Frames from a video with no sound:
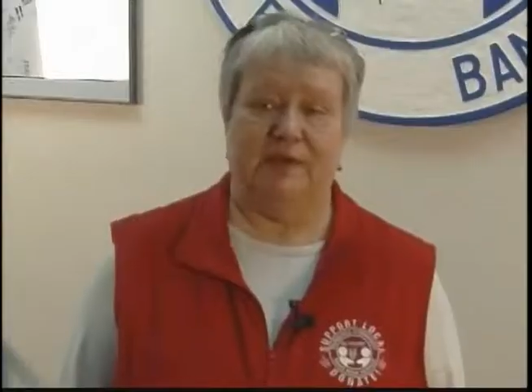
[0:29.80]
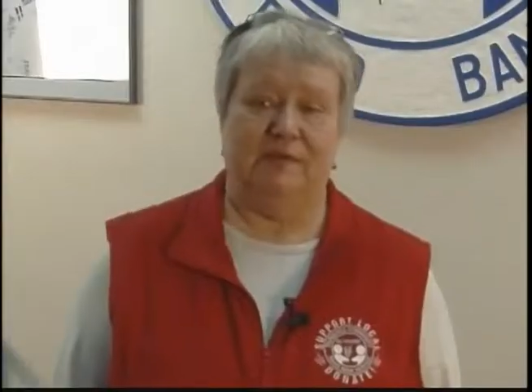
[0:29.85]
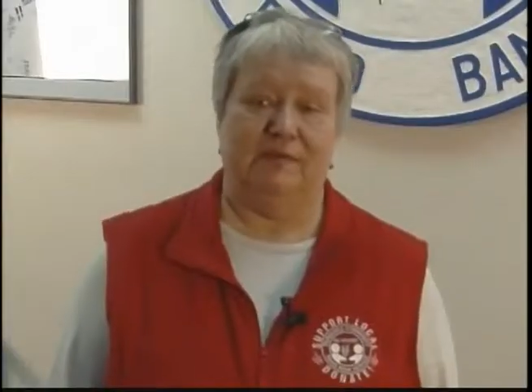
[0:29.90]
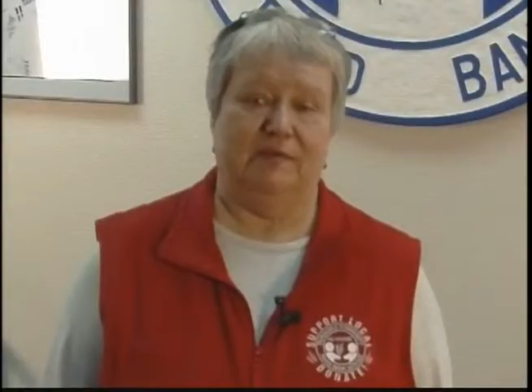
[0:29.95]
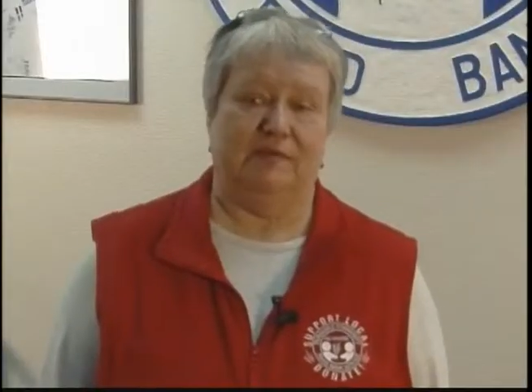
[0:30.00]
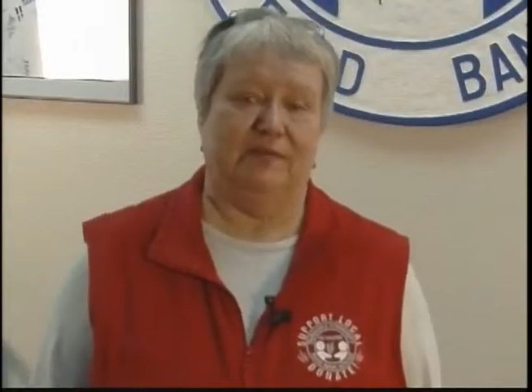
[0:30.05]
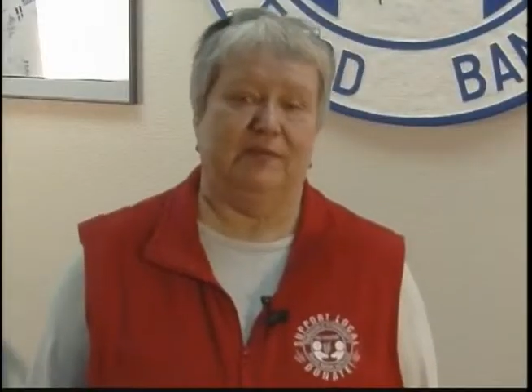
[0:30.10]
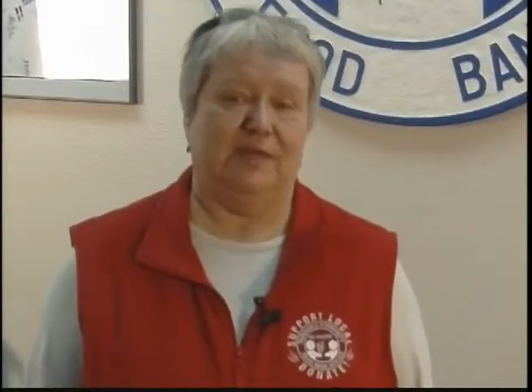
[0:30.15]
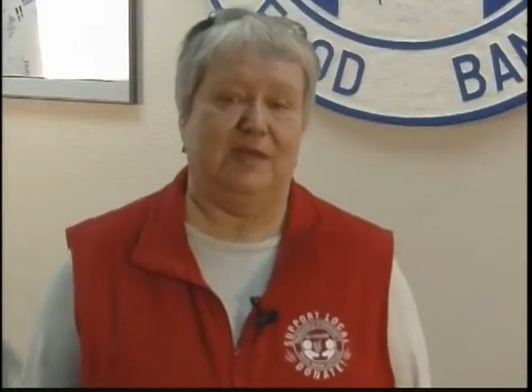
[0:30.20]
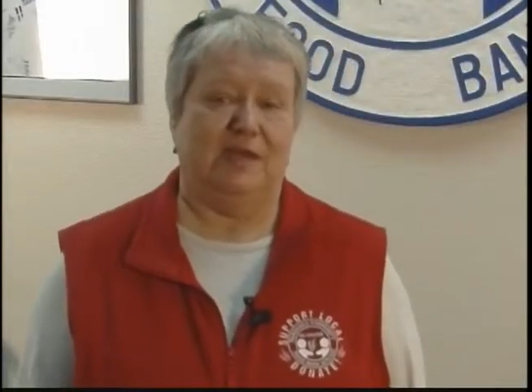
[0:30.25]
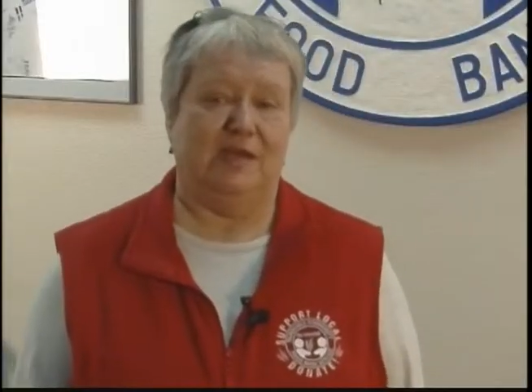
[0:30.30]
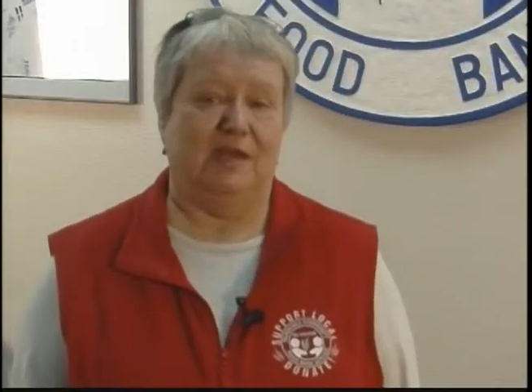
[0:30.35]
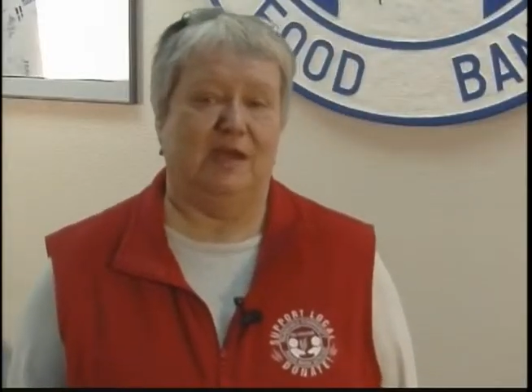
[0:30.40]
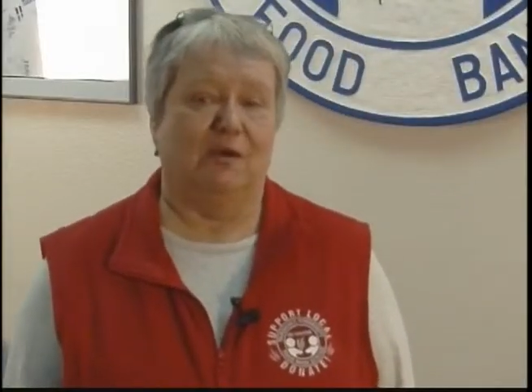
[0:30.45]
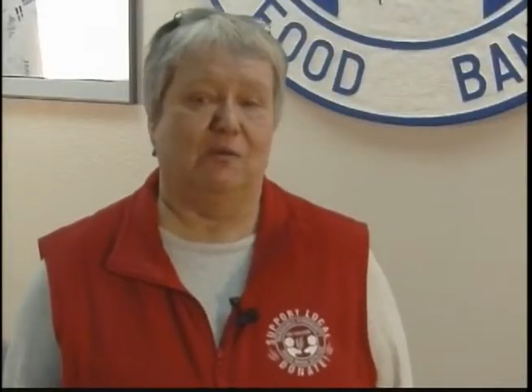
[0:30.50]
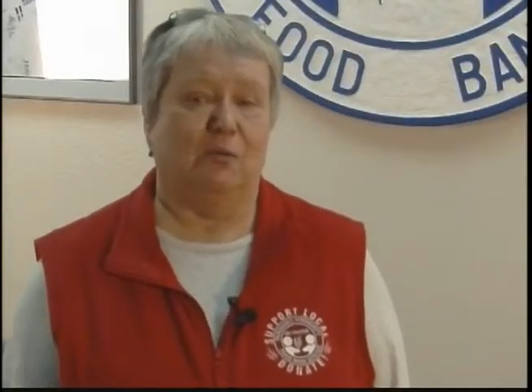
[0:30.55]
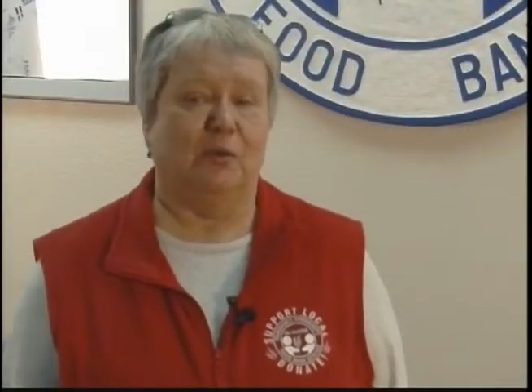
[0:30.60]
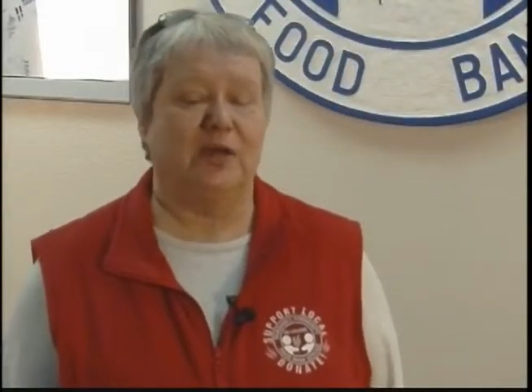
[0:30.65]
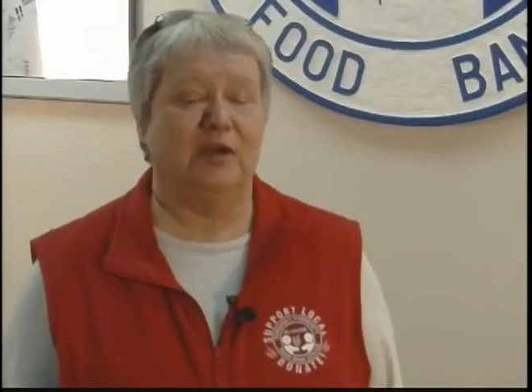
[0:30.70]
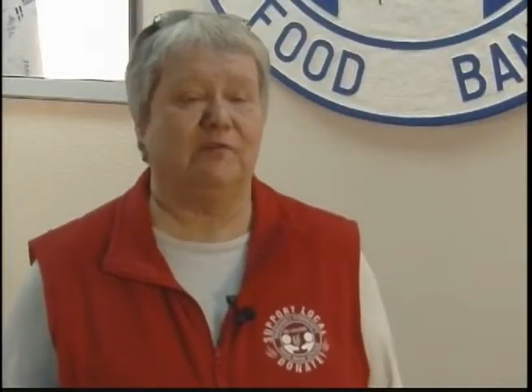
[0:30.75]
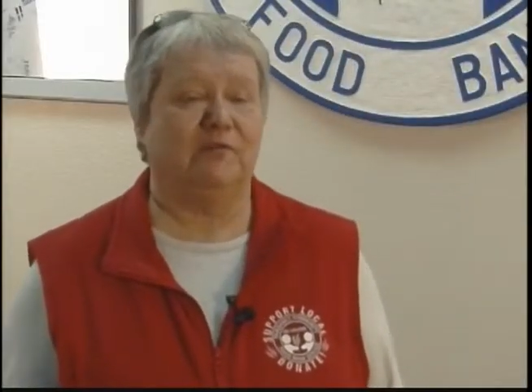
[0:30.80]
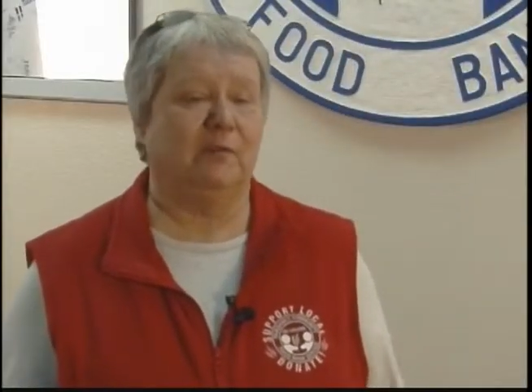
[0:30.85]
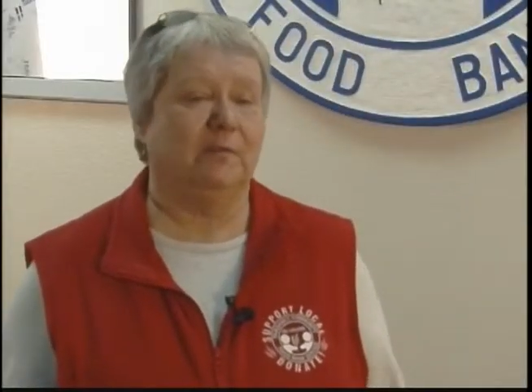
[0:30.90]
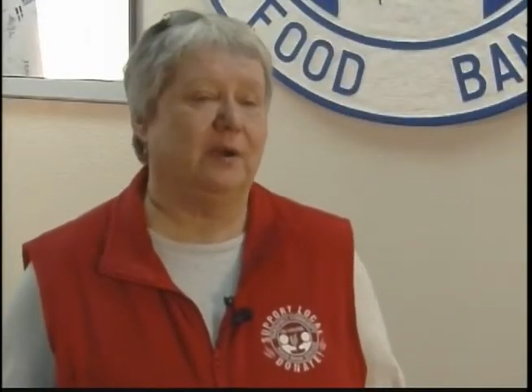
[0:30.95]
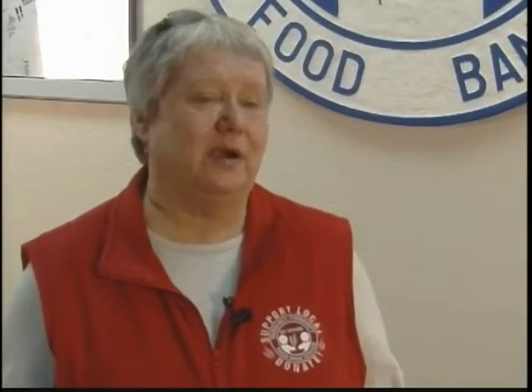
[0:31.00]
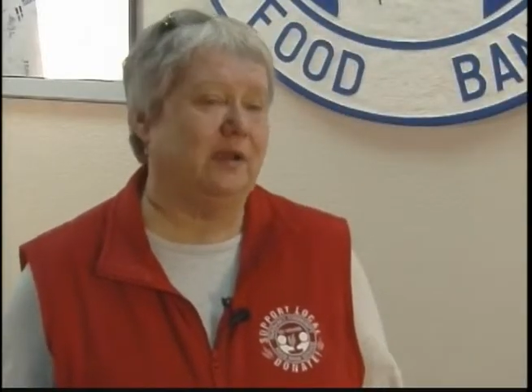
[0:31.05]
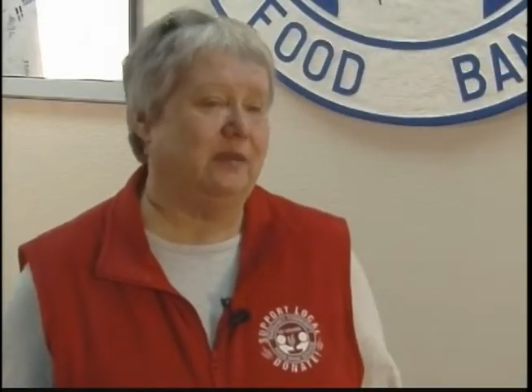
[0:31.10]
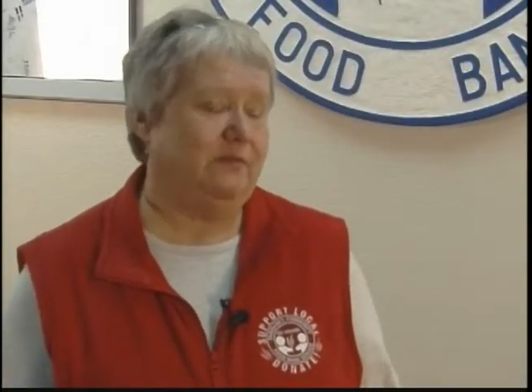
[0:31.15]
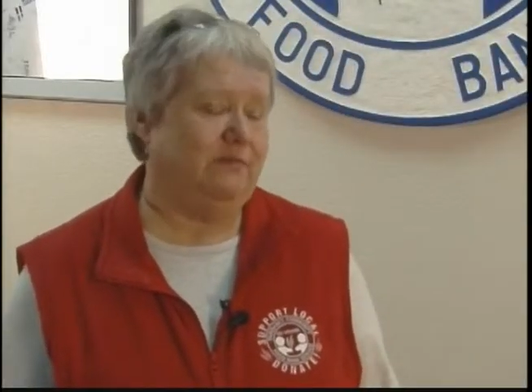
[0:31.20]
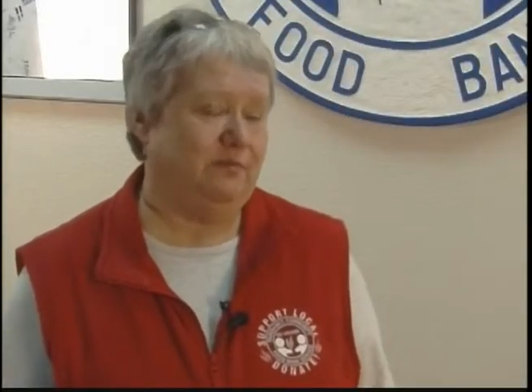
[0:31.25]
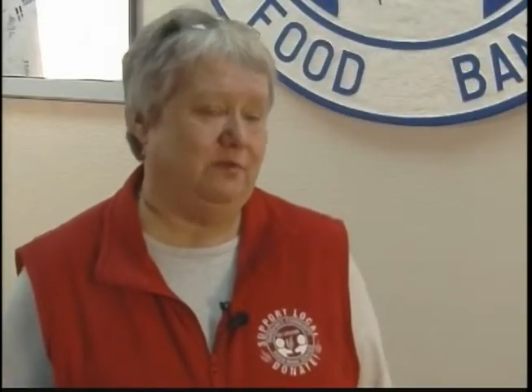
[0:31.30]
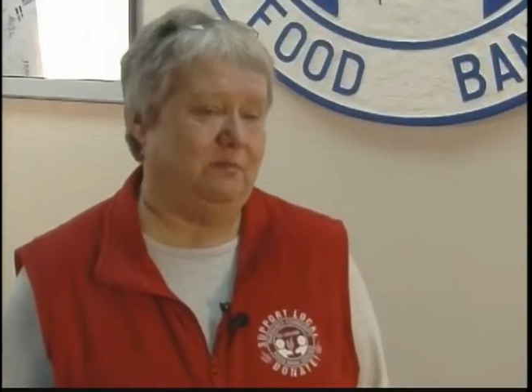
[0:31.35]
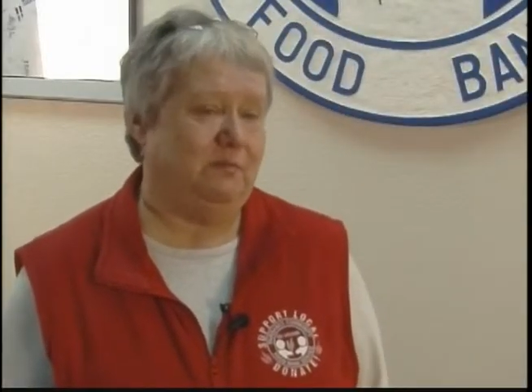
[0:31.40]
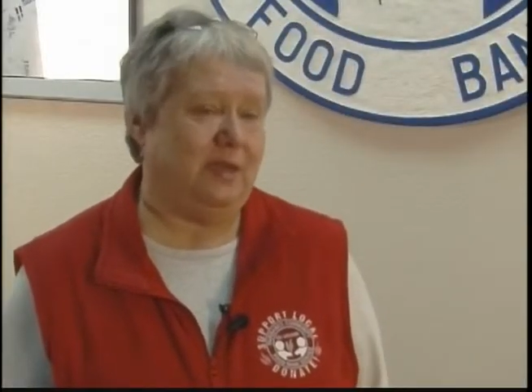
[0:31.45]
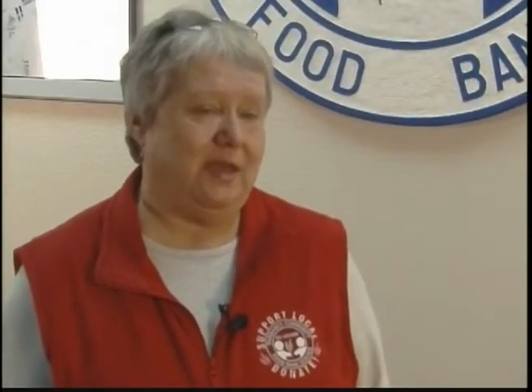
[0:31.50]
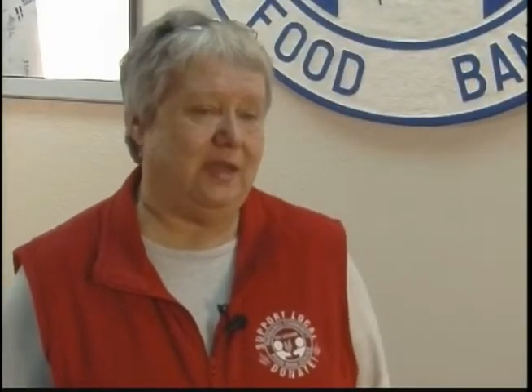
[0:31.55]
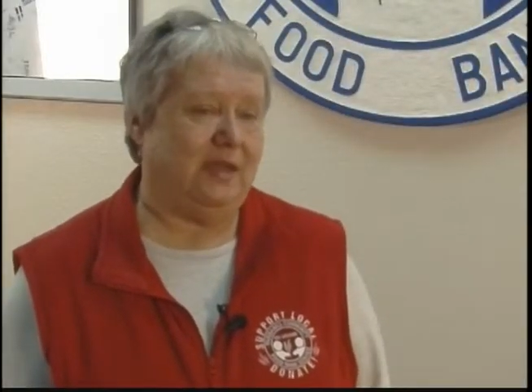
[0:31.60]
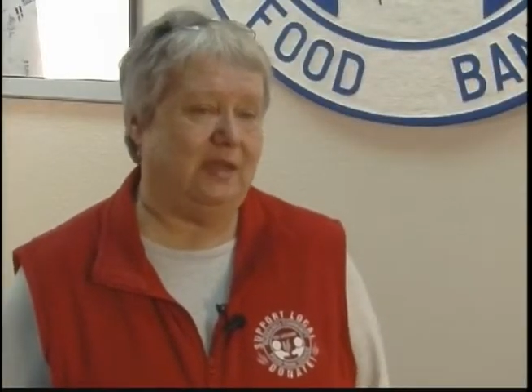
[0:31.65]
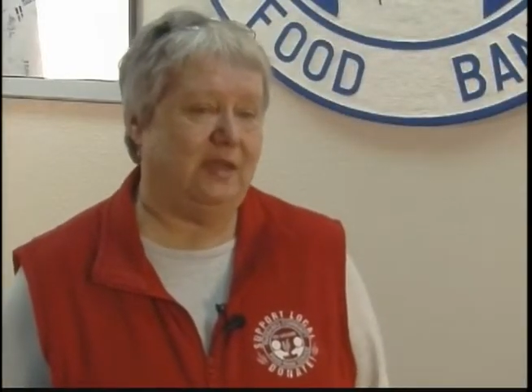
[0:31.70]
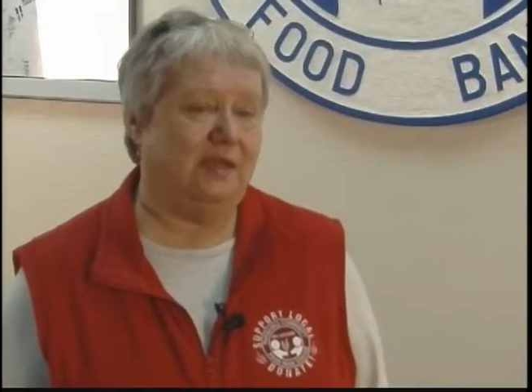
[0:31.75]
The uh, wonderful part of the food
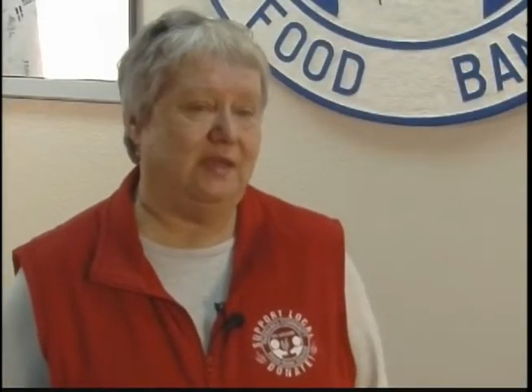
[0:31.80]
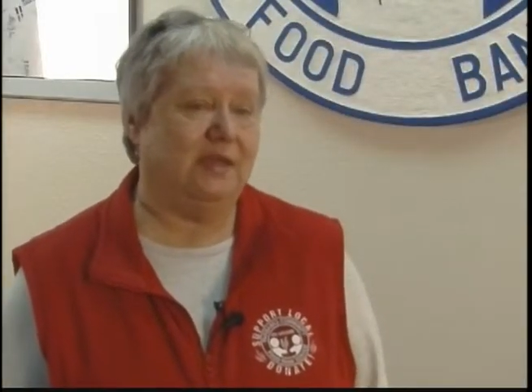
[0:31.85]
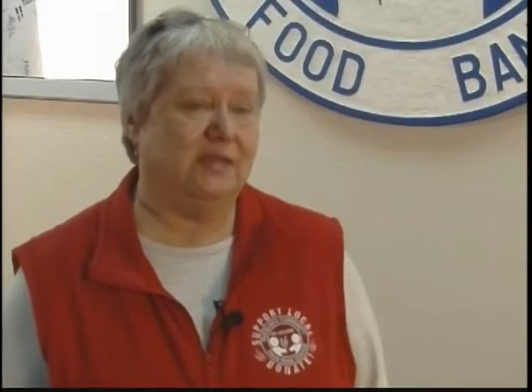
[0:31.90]
bank